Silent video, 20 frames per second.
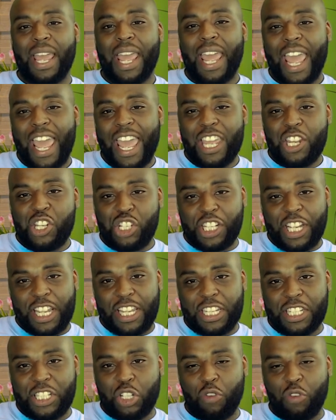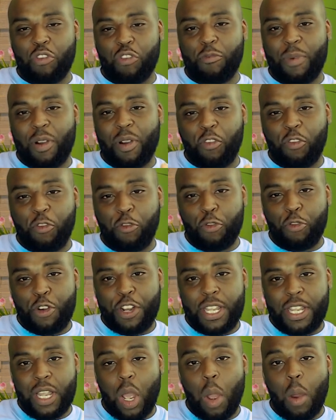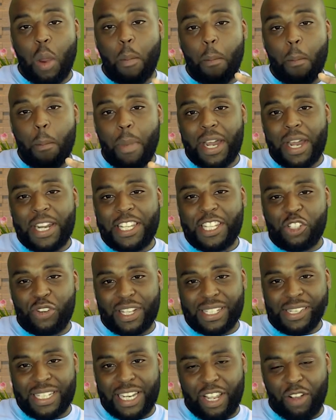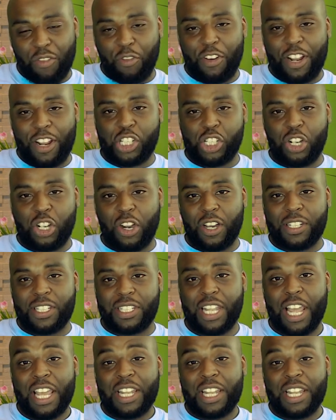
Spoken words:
educate yourself with my free money translator flashcards